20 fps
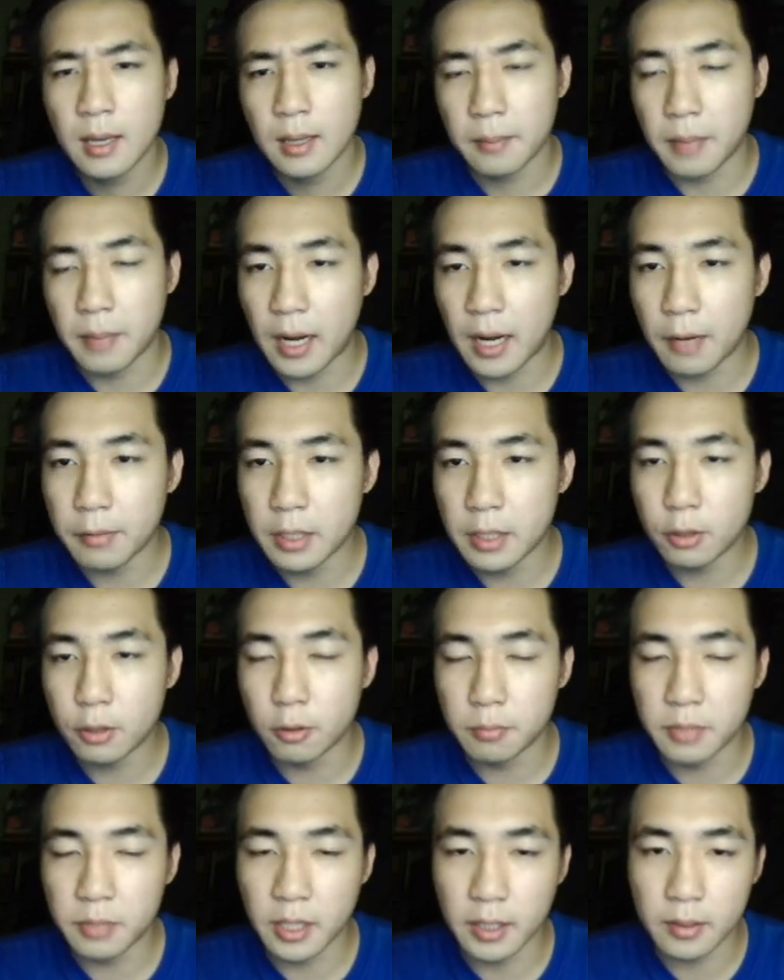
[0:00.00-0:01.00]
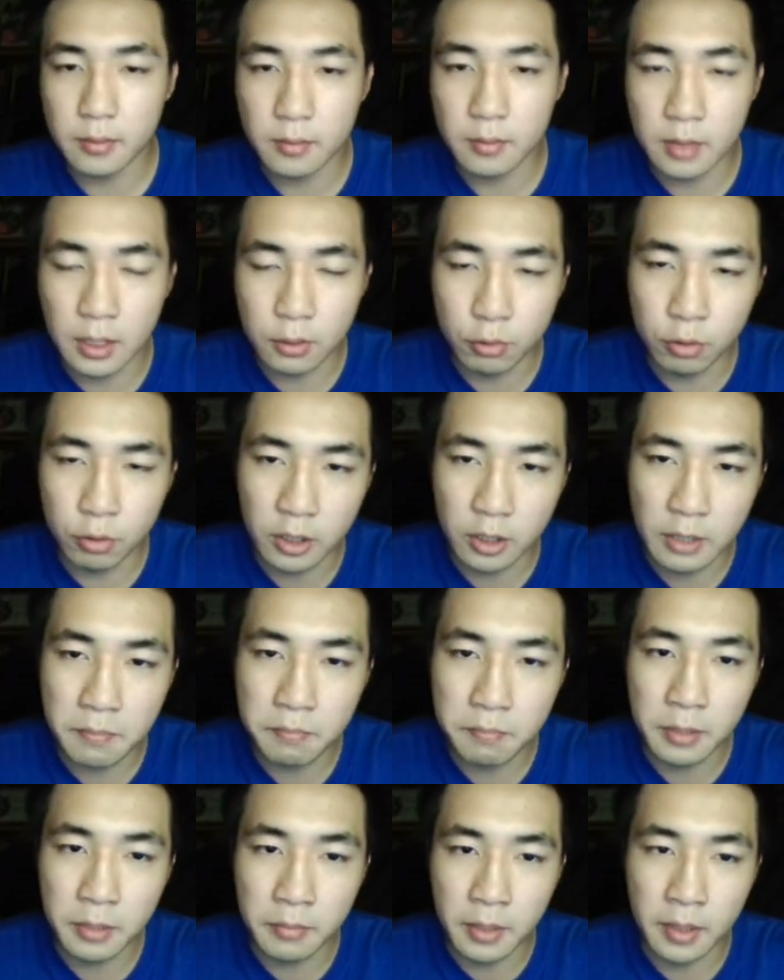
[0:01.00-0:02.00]
but I really hope that they do not
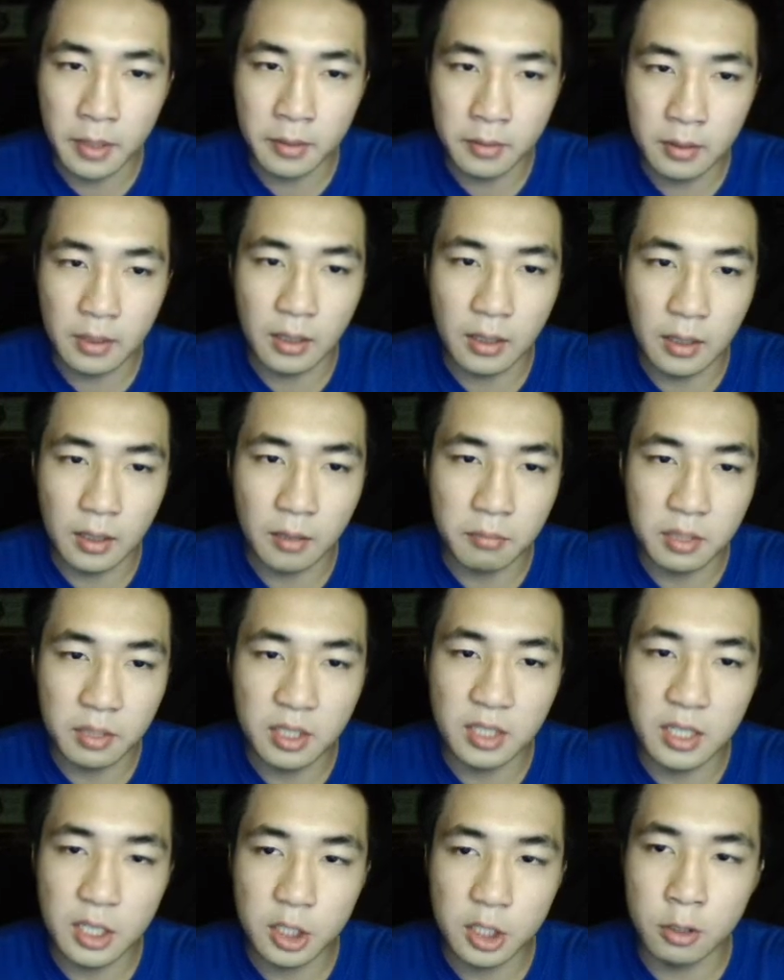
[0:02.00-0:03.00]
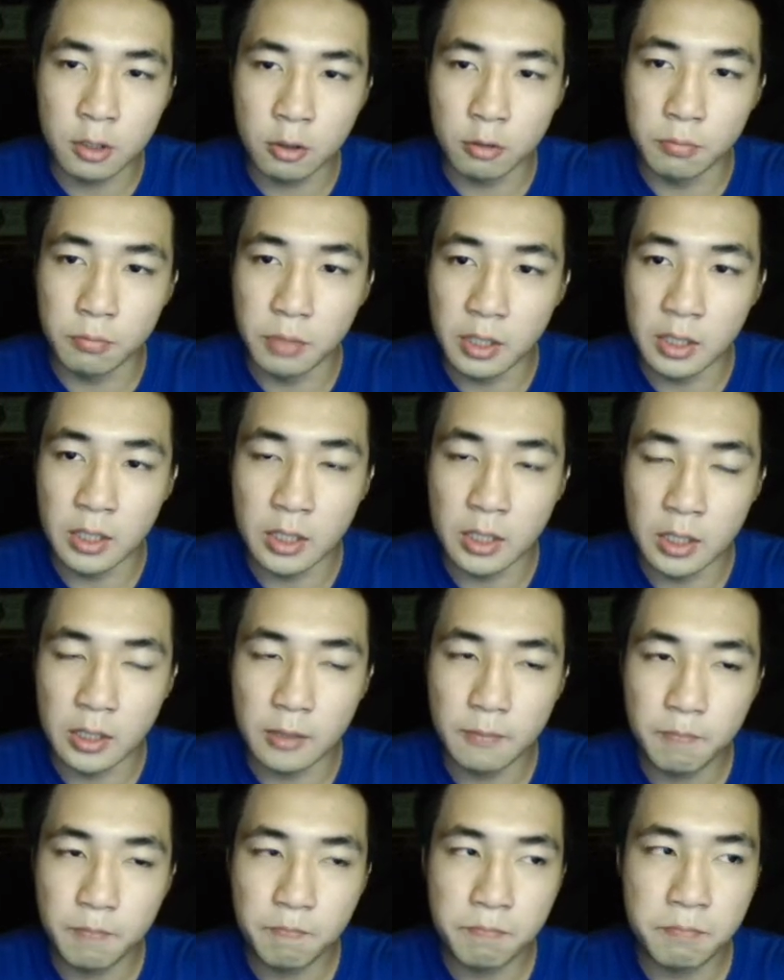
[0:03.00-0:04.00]
implement mitigation to be
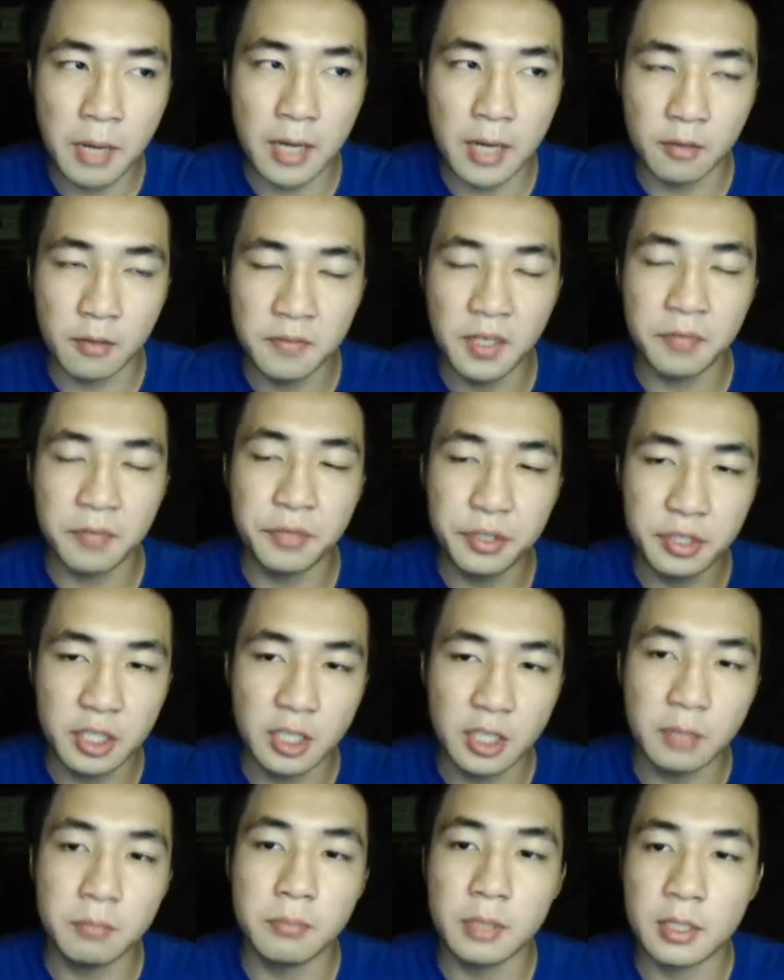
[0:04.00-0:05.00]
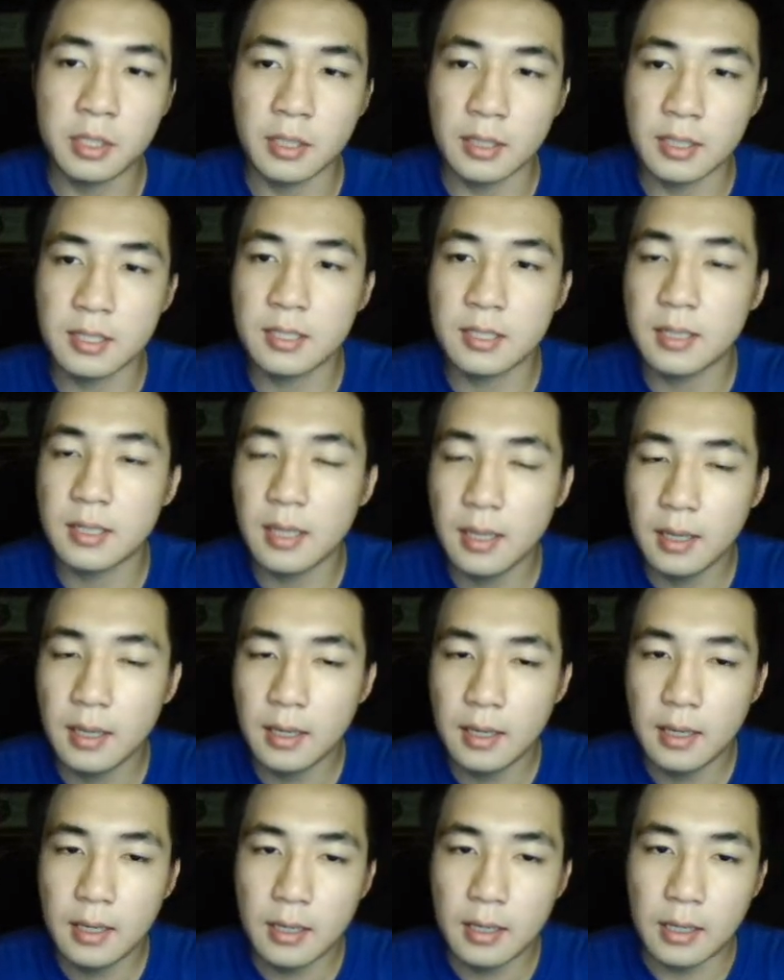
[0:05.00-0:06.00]
part of every team, because
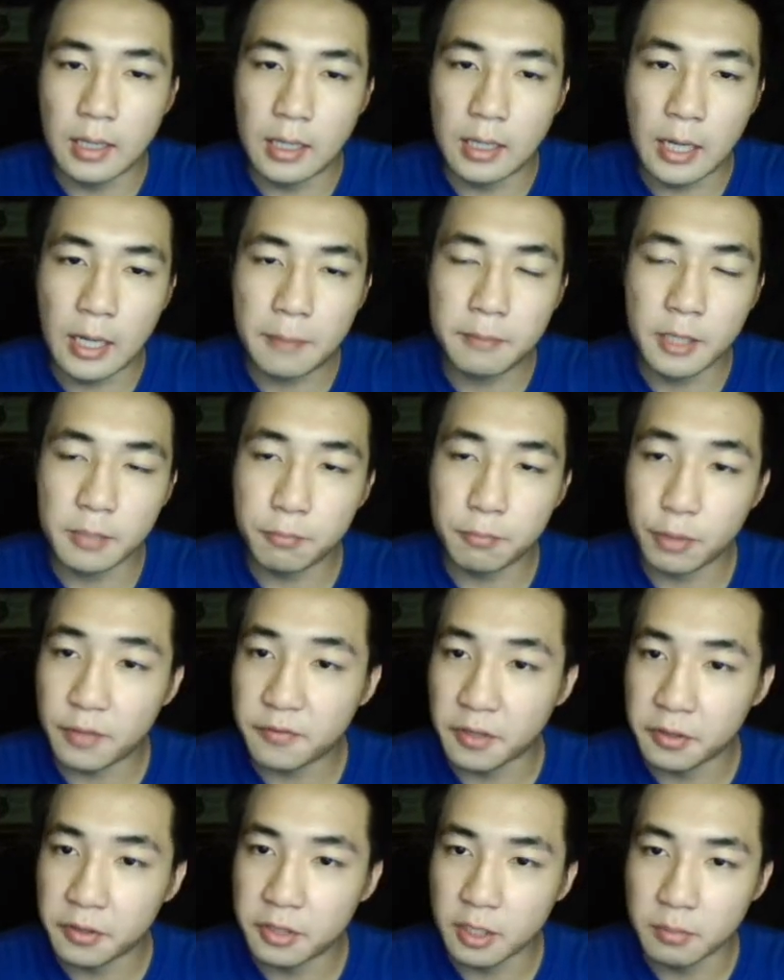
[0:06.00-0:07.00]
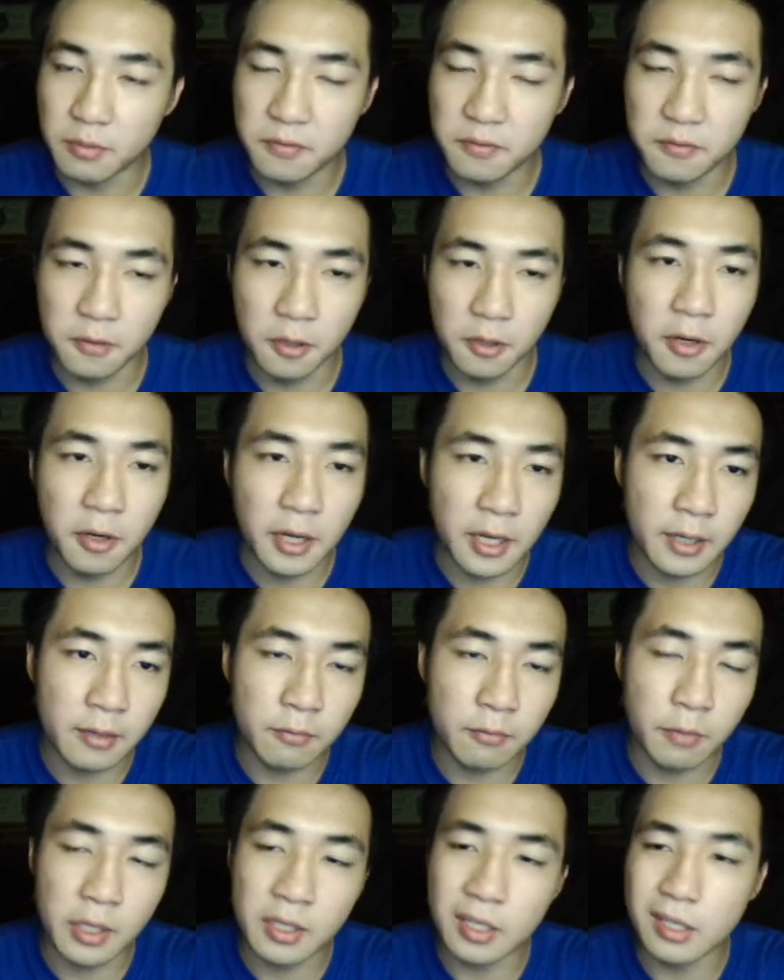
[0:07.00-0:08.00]
I played Brave Frontier before,
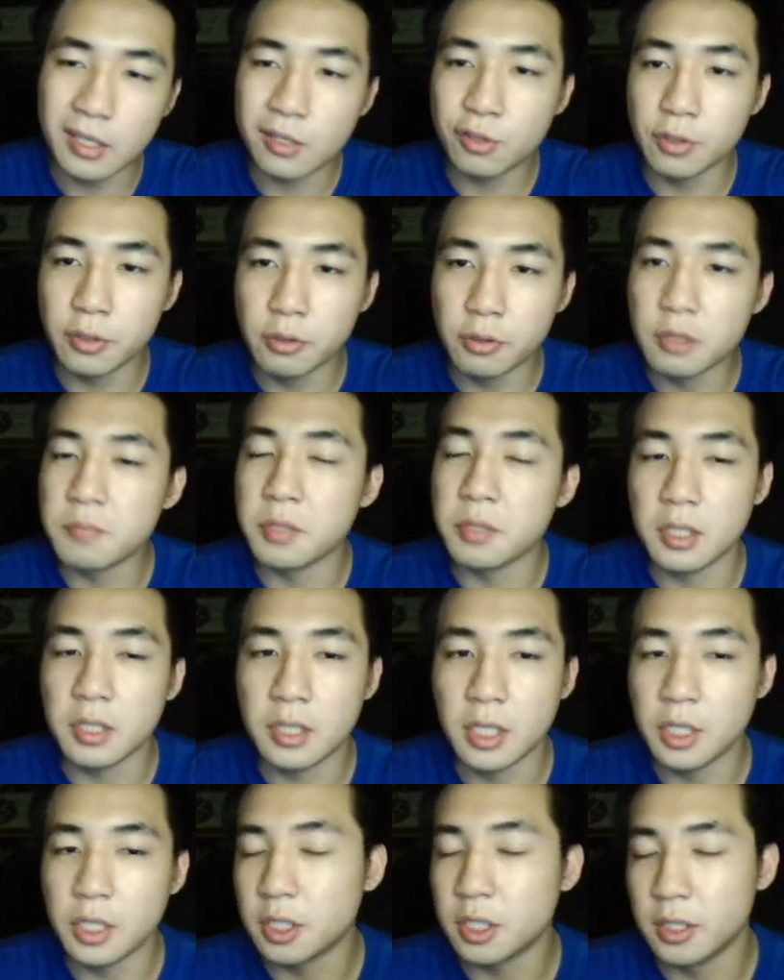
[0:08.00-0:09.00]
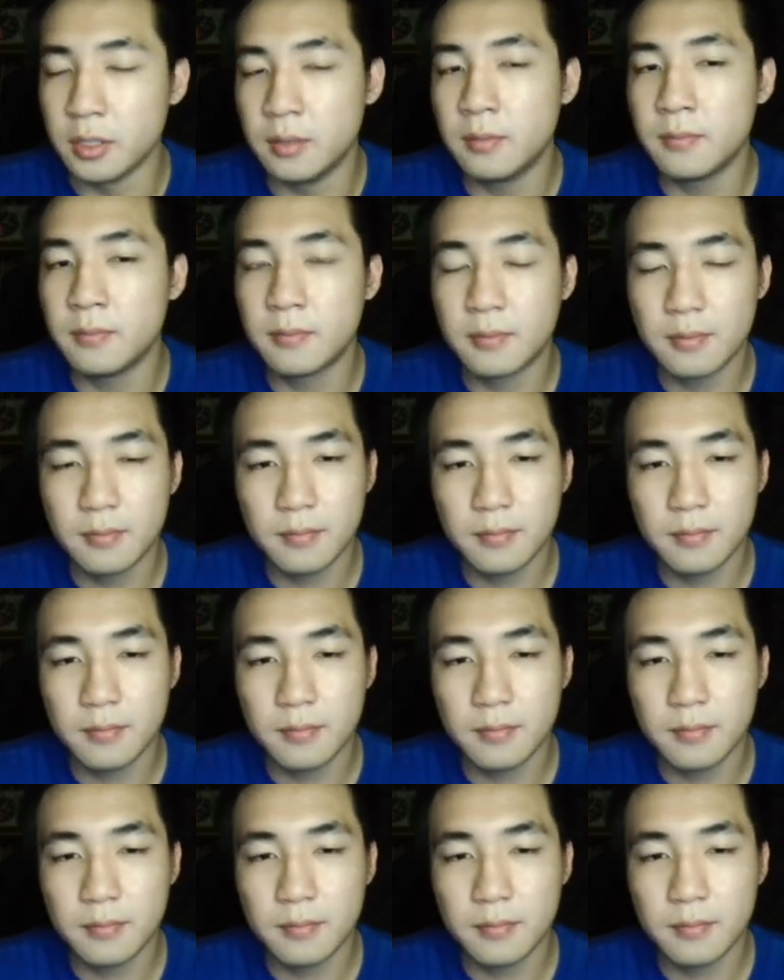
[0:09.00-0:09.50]
and when they introduced mitigation,